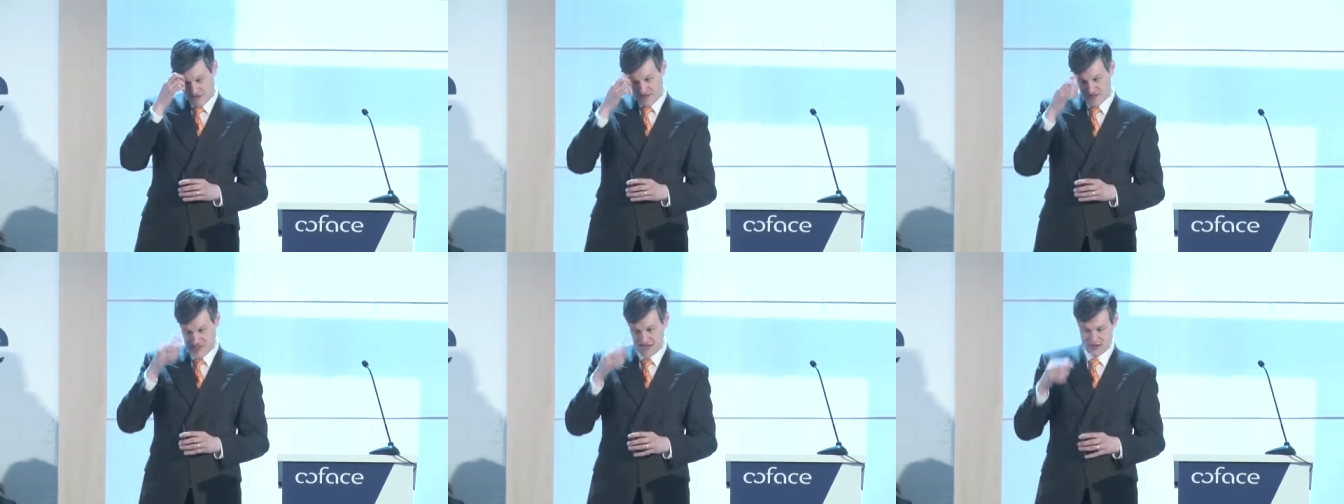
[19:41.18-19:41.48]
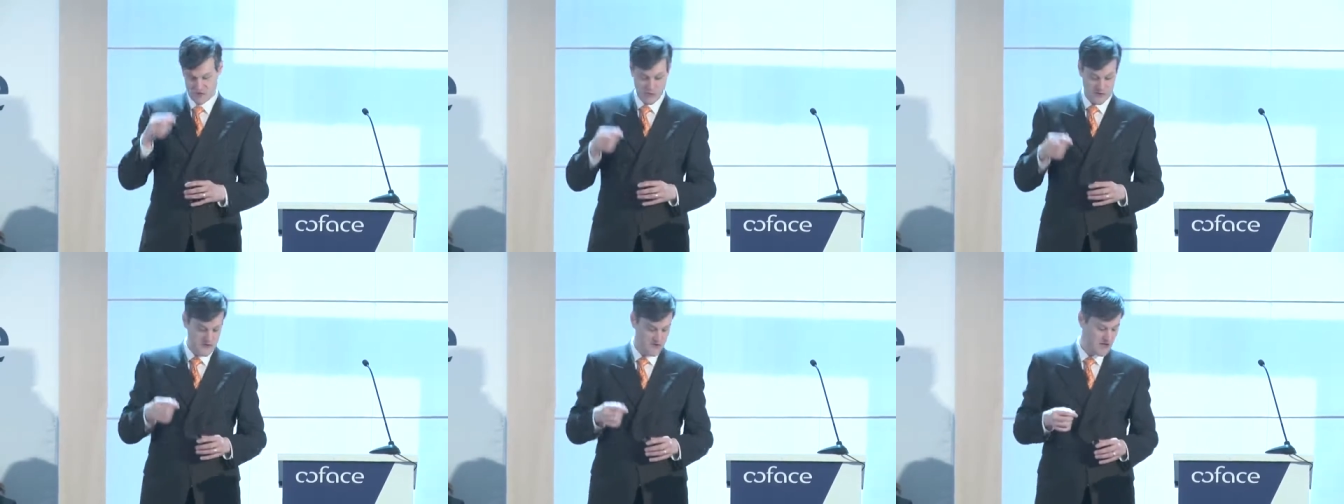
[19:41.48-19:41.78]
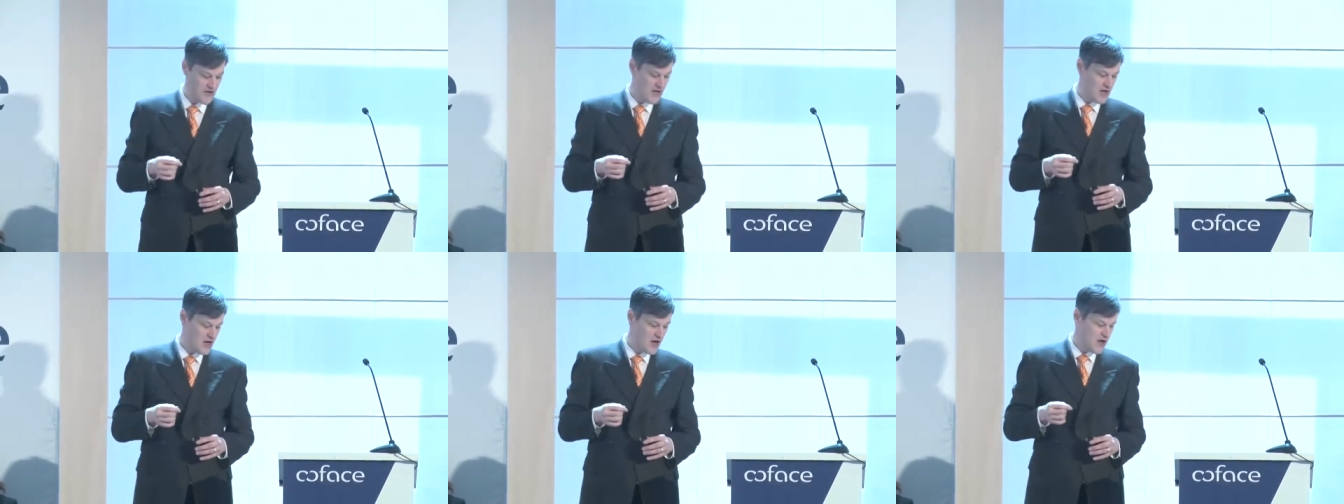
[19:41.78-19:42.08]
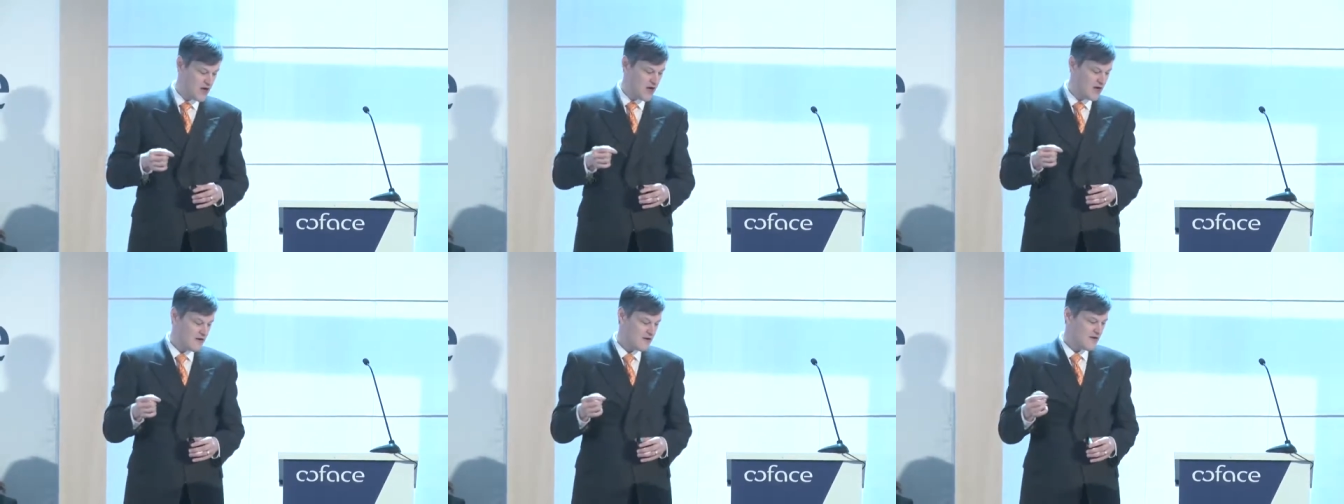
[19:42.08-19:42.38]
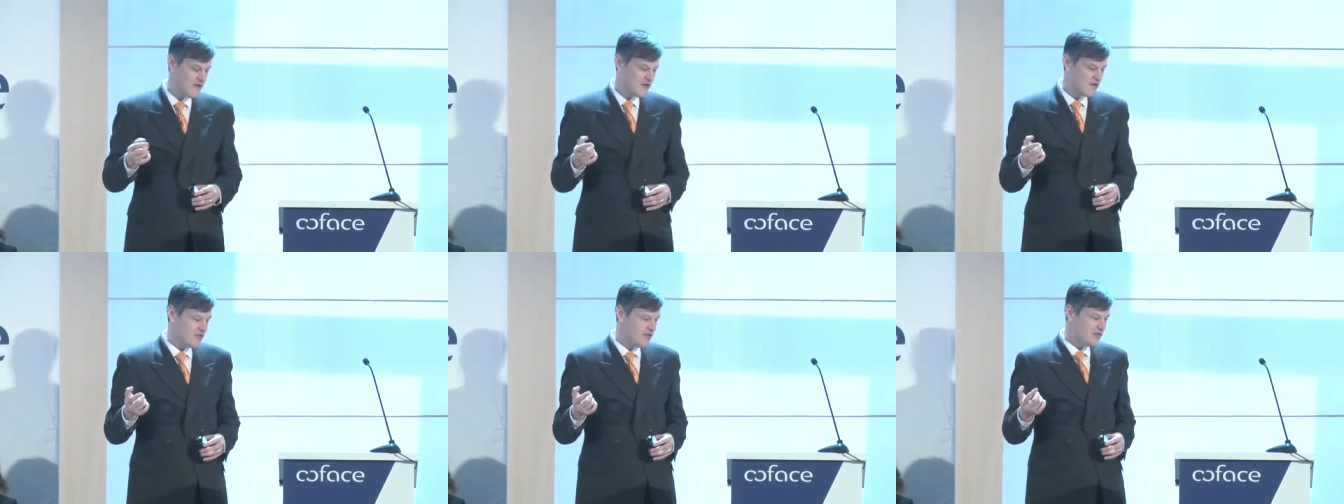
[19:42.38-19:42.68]
these elements.
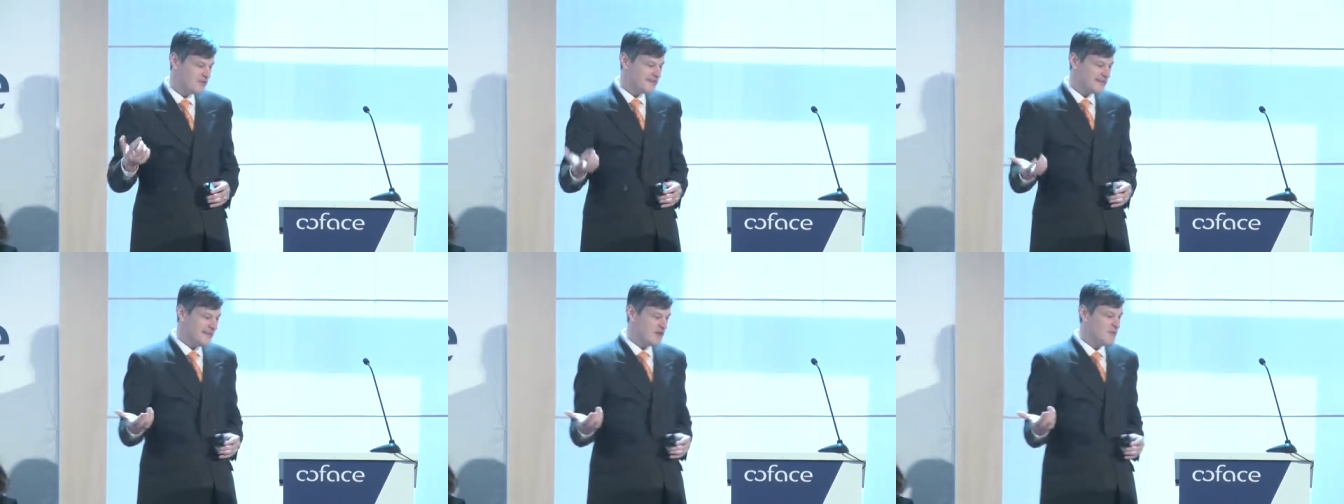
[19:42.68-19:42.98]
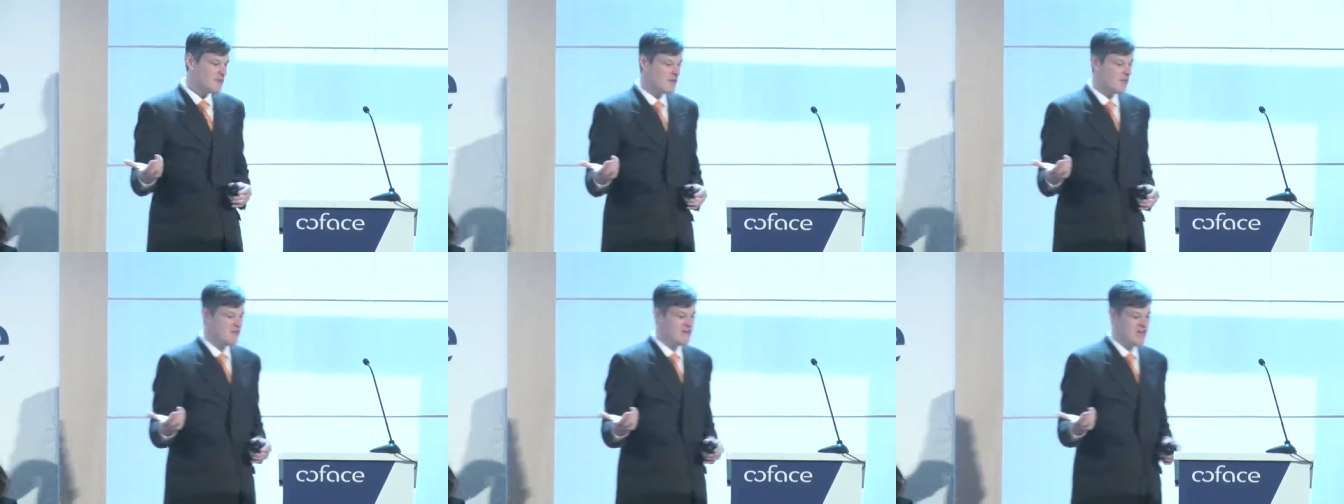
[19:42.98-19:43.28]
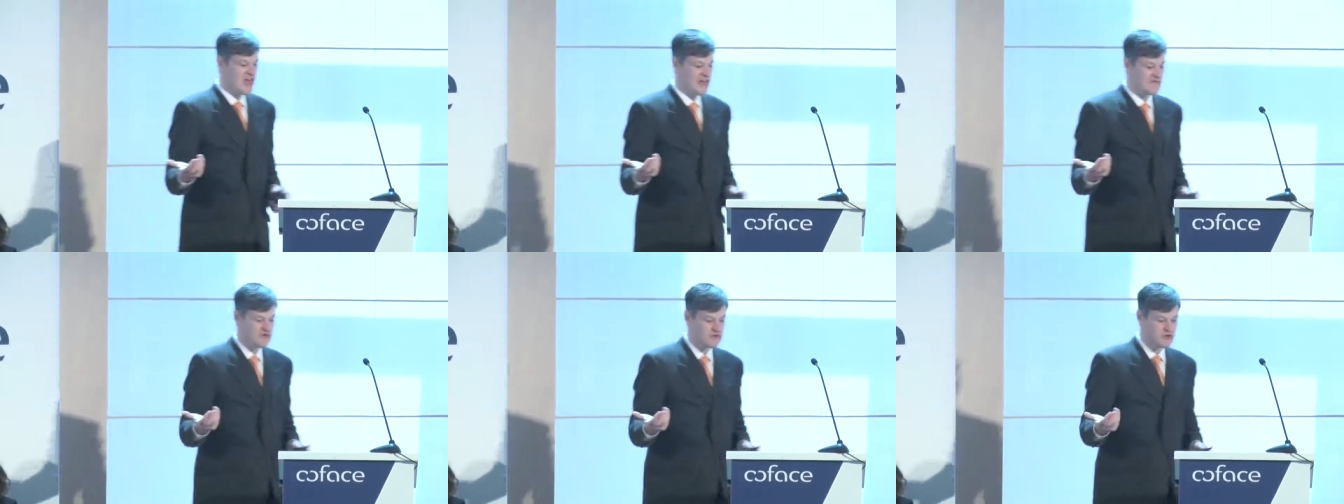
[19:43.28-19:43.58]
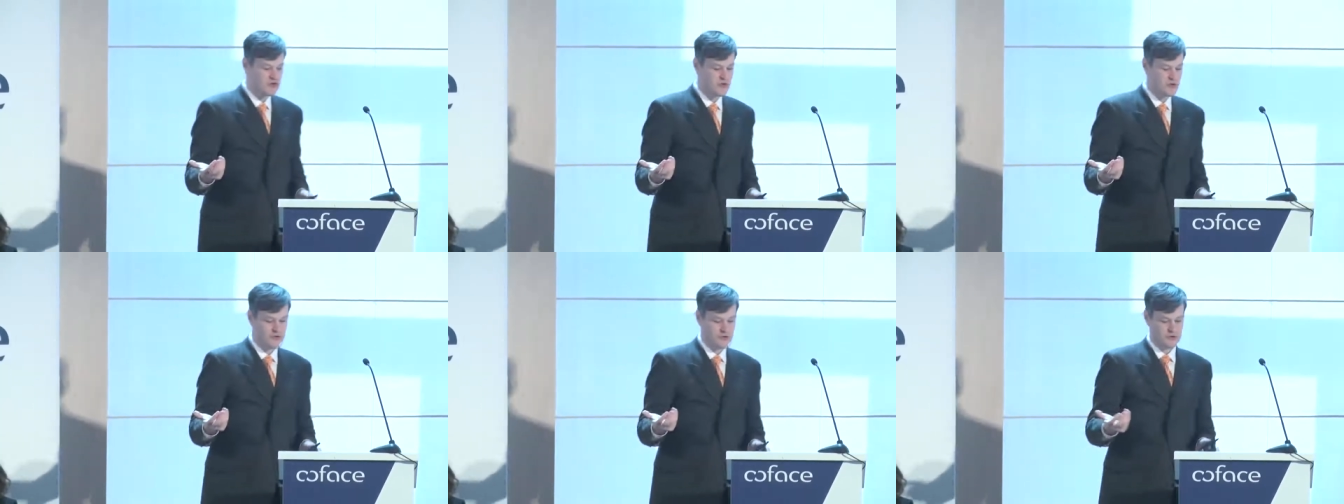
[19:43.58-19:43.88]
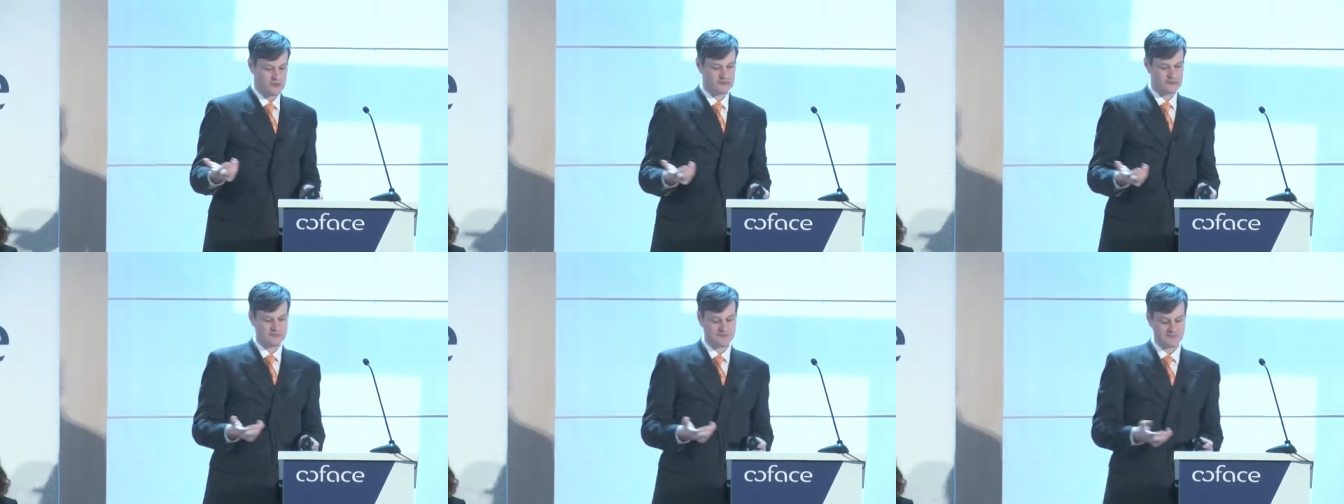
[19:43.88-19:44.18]
The tables I've shown
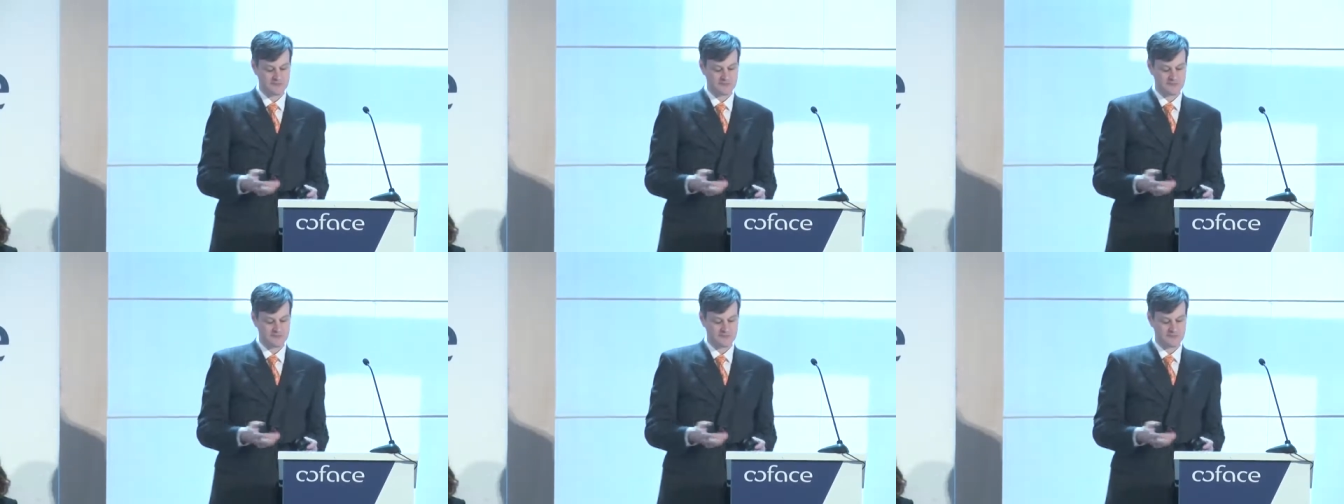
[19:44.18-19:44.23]
you